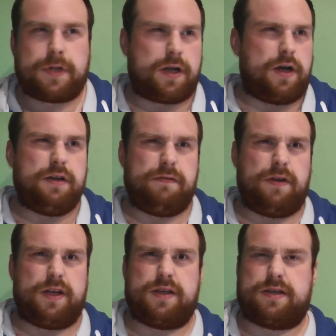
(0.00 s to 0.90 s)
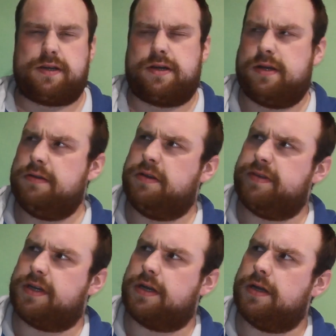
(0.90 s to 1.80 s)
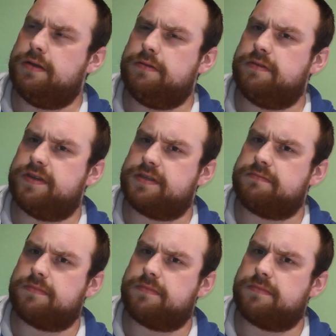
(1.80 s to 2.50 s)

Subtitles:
kind of like a clone of a clone of a